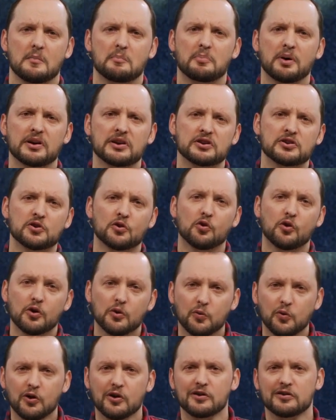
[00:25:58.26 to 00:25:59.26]
But
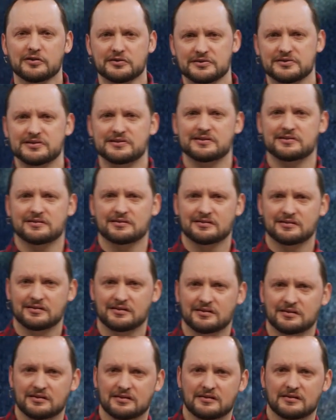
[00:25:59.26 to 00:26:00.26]
your words,
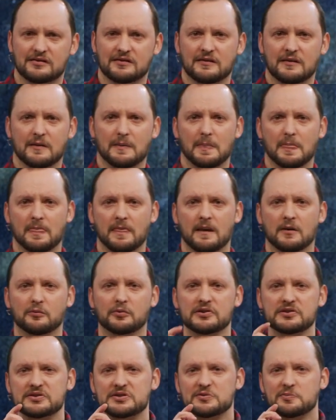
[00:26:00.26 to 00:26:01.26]

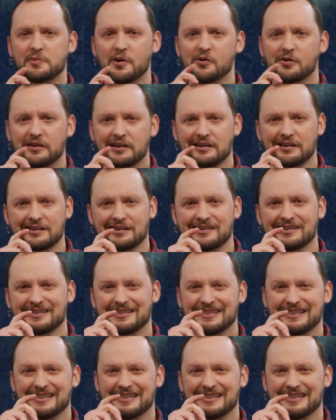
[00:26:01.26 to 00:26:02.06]
when spoken